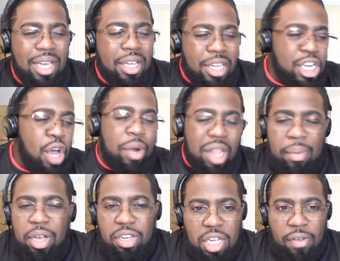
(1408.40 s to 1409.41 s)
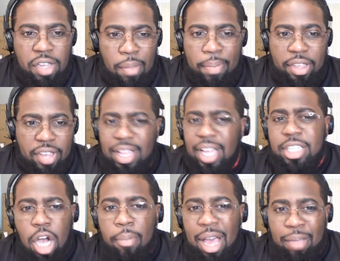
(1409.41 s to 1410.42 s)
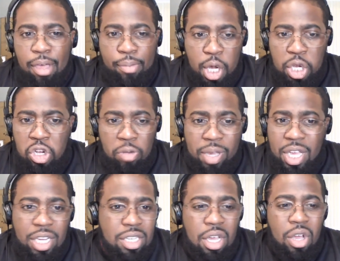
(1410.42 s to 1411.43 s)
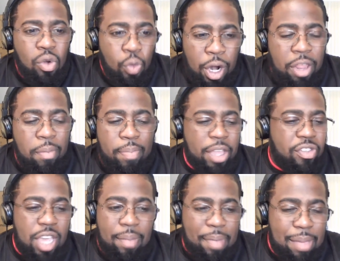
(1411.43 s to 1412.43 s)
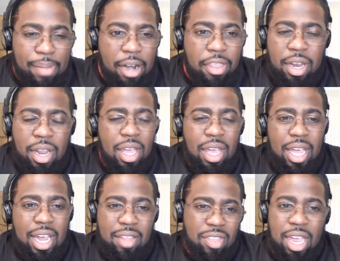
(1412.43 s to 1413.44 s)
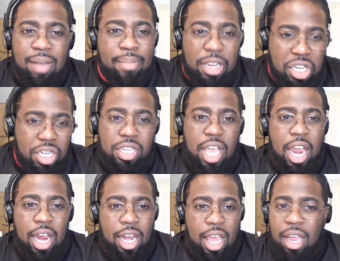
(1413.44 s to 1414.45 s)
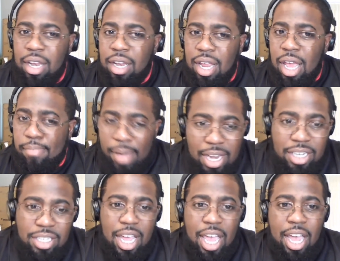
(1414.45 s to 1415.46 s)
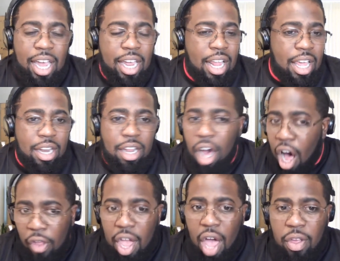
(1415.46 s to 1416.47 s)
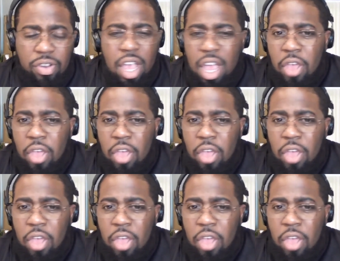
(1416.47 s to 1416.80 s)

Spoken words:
You don't want to limit yourself to the Big Ten. Let's go back big picture because we're in the Big Ten, being better than Michigan State and Penn State and all the others.